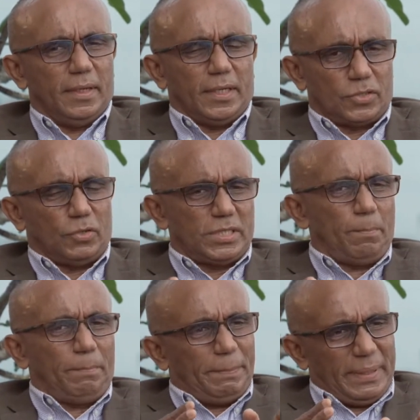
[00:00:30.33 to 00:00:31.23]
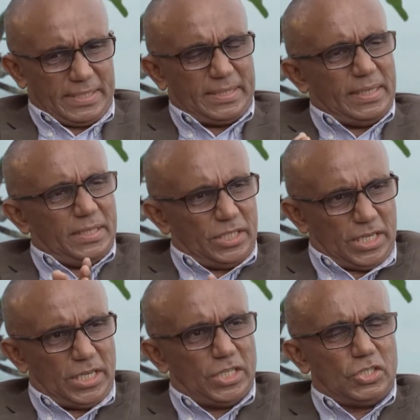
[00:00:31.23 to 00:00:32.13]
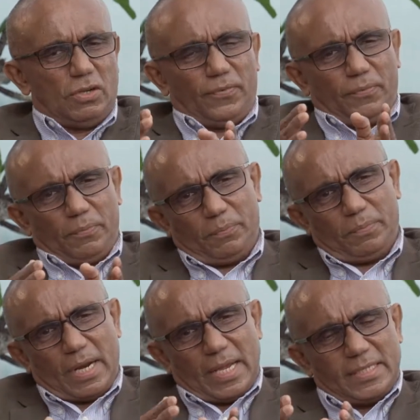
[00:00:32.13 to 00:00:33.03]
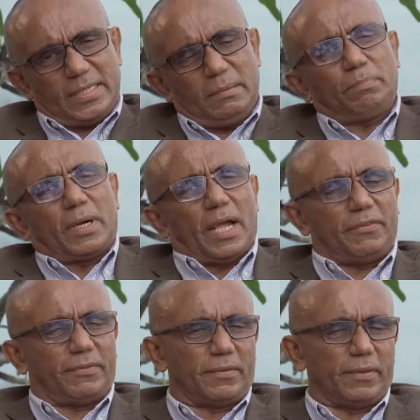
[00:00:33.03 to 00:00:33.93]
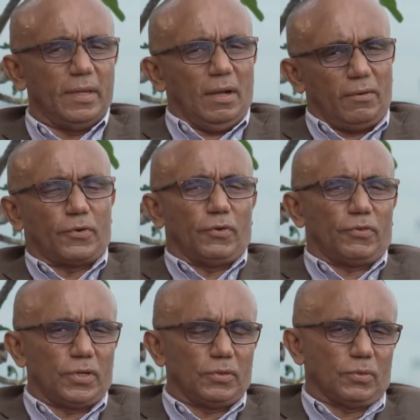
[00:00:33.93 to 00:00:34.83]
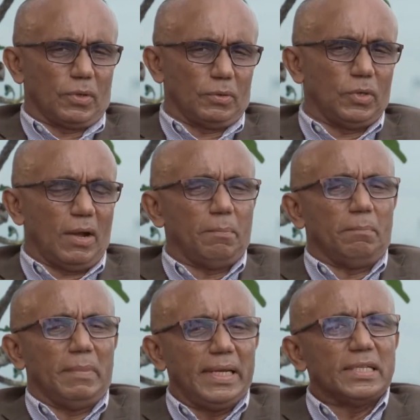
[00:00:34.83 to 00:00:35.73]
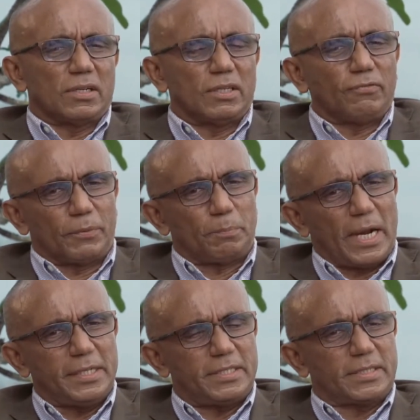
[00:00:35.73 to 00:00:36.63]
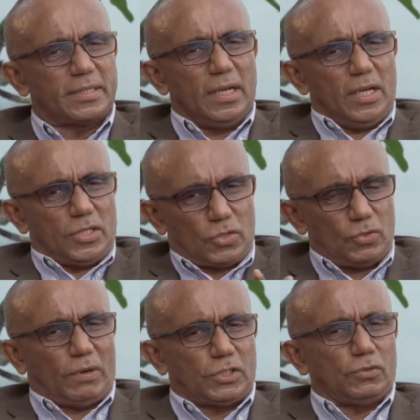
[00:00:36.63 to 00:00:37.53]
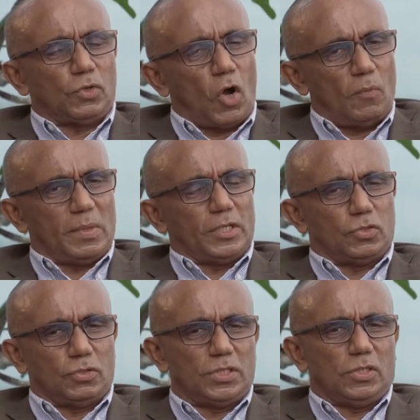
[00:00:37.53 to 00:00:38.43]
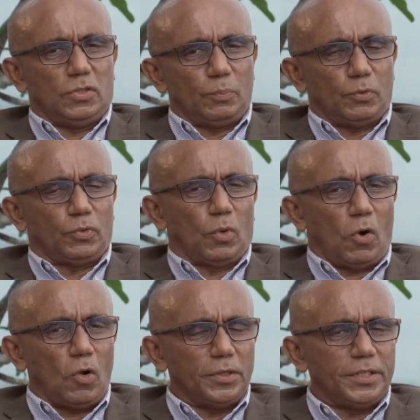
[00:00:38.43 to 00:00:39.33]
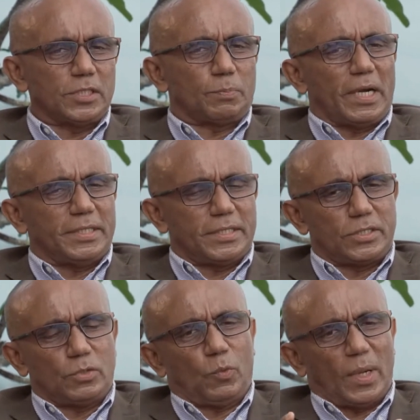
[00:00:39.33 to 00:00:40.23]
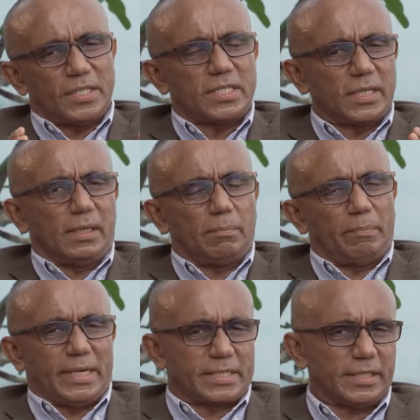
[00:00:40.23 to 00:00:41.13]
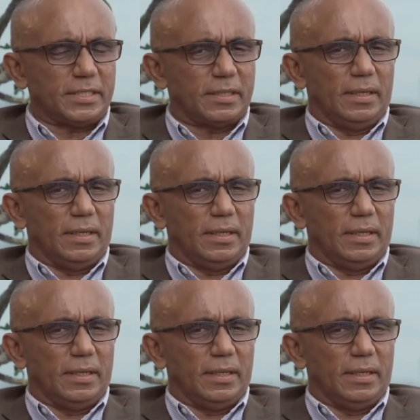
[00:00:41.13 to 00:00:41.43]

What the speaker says: So it's a percentage of rising prices. Of course, you have millions of different prices. So what you normally do is you put all these prices into one single basket